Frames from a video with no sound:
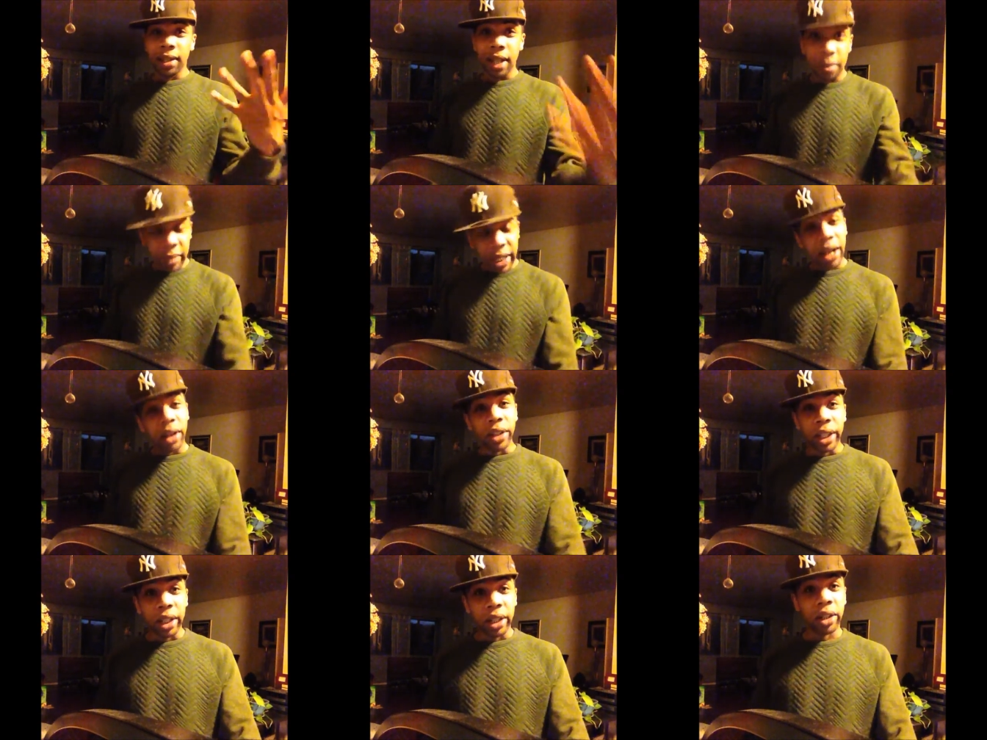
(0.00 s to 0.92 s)
come
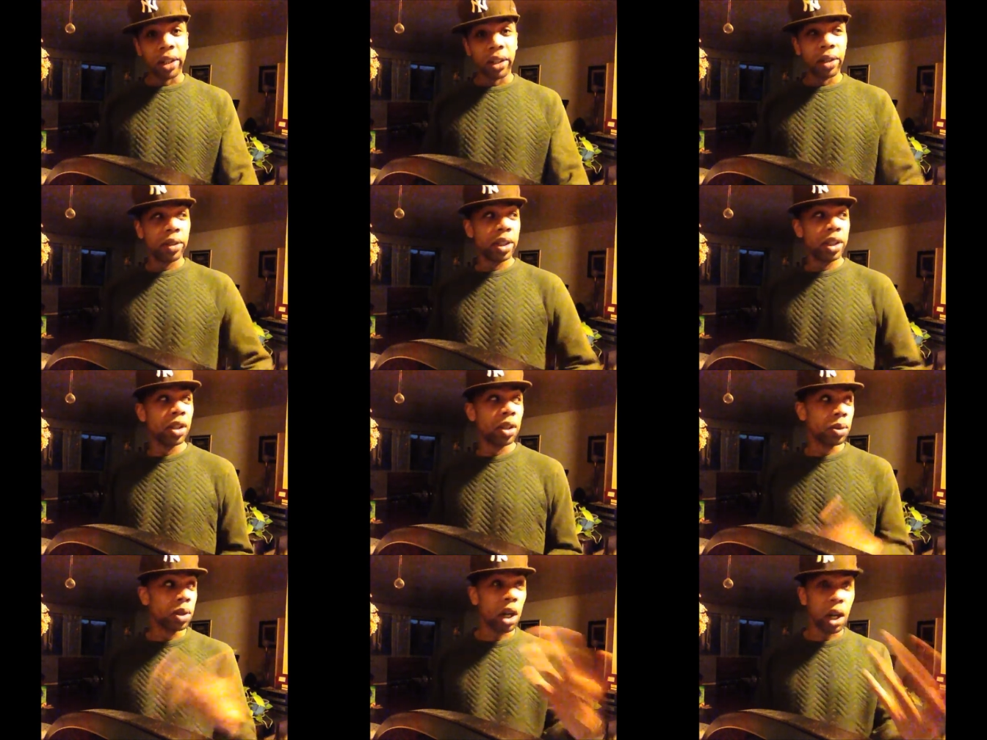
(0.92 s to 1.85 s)
down here, you
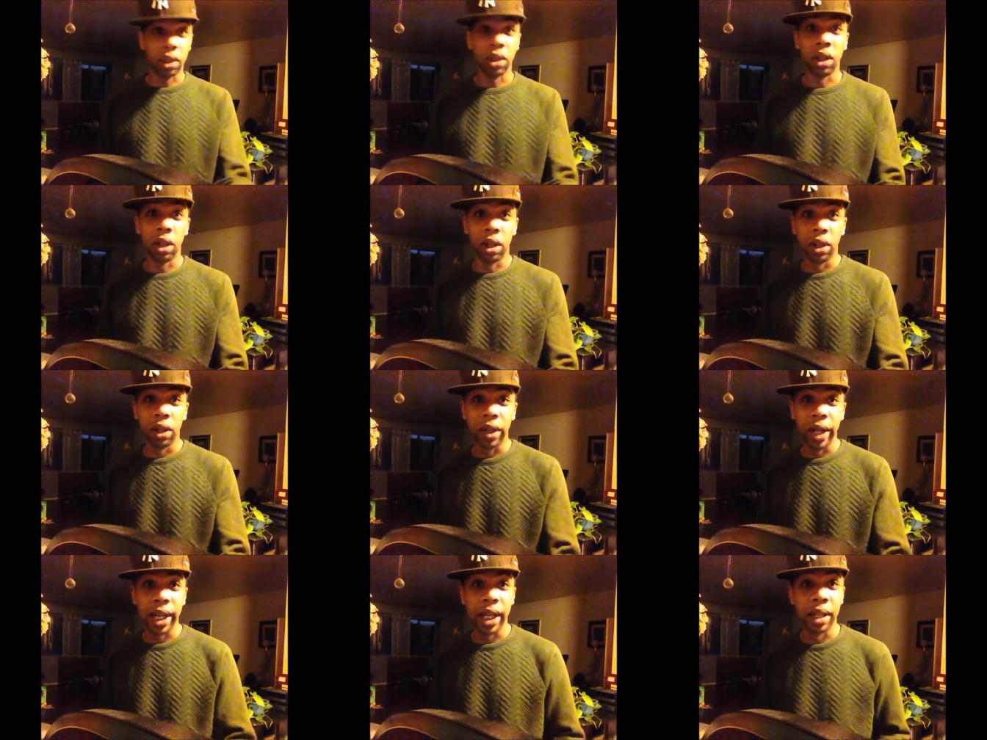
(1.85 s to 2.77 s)
know, talk to
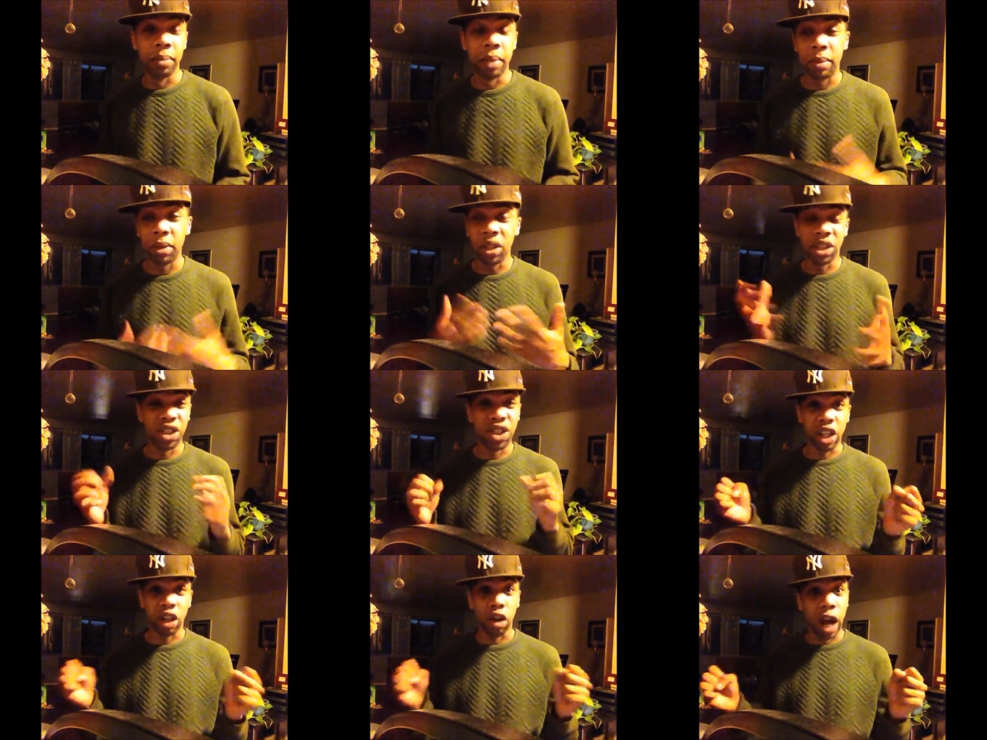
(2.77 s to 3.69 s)
her, and maybe you could
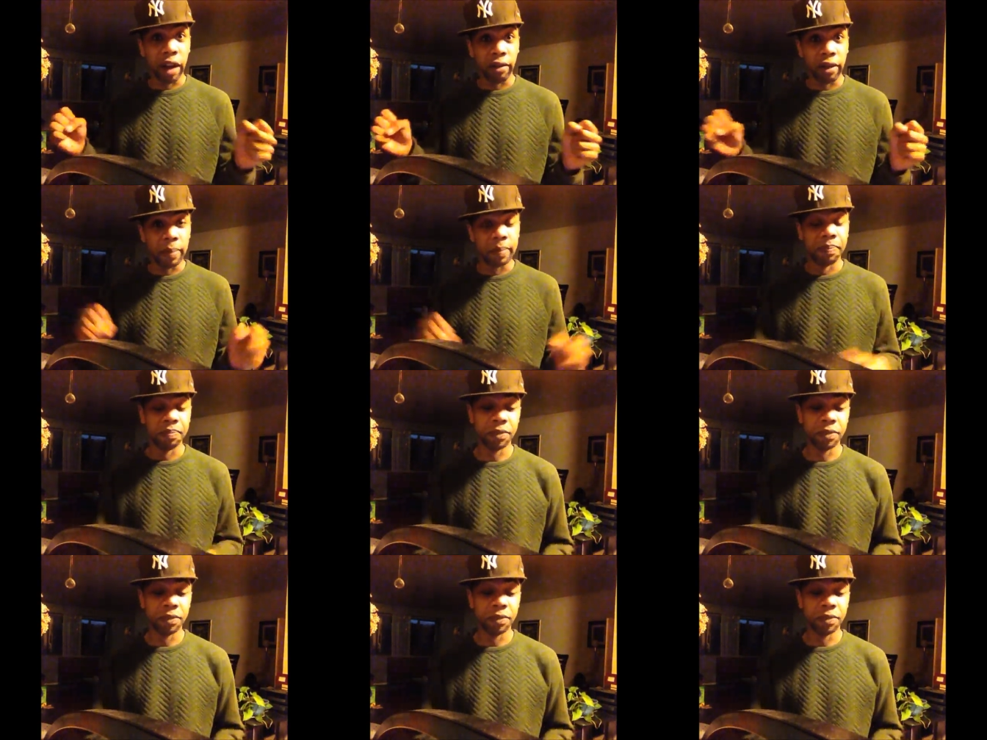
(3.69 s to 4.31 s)
shake her out of it.